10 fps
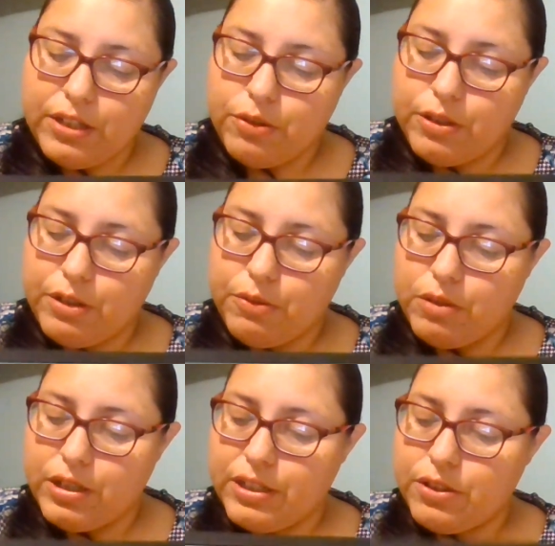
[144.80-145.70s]

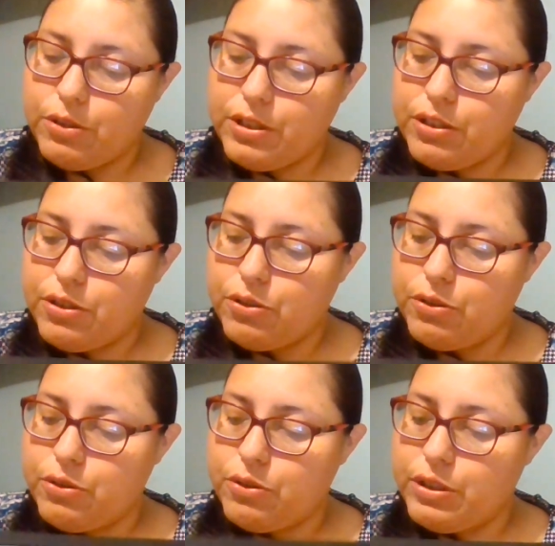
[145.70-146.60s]
21,
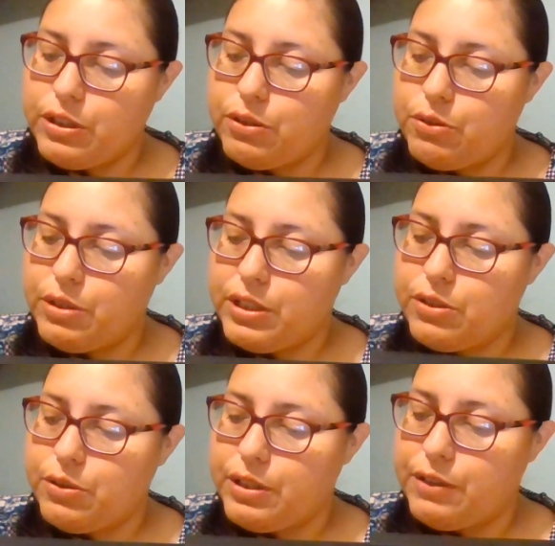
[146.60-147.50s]
22, 23,
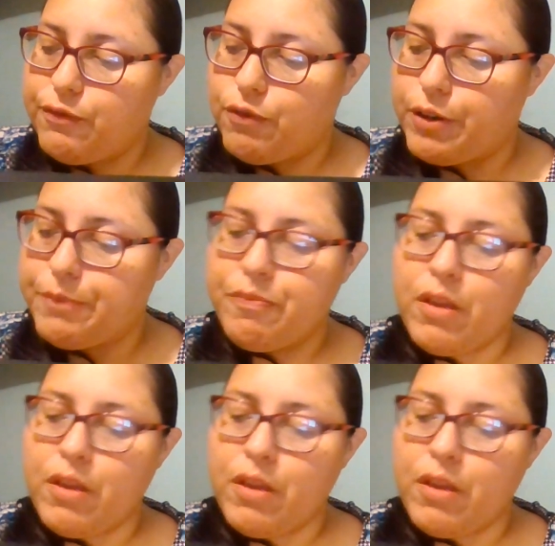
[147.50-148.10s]
24.